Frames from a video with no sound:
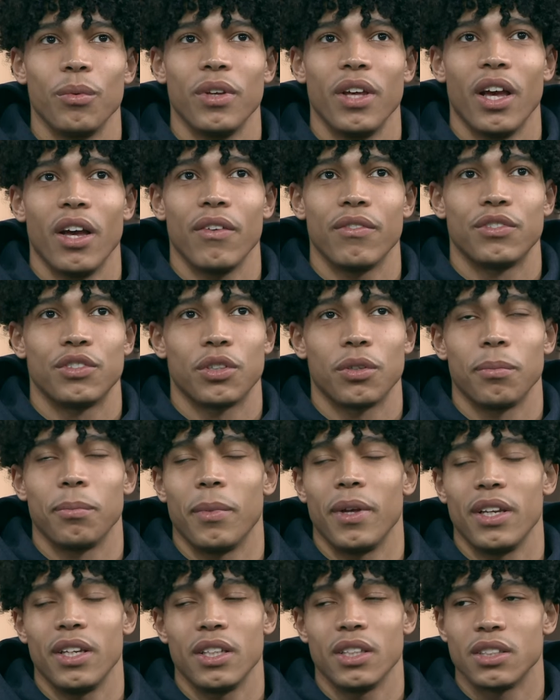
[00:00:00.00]
we have
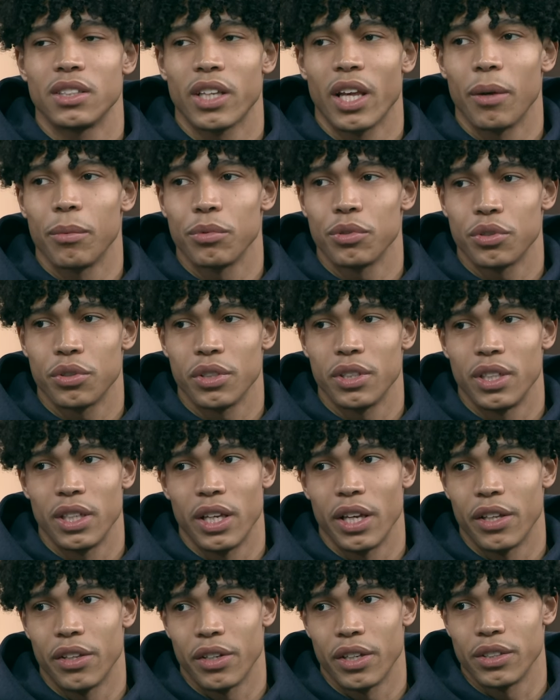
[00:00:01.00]
tremendous chemistry
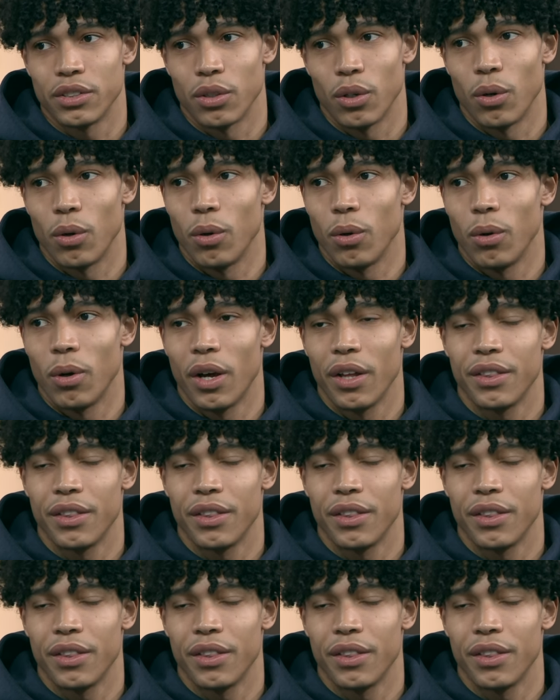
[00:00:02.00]
together as a whole.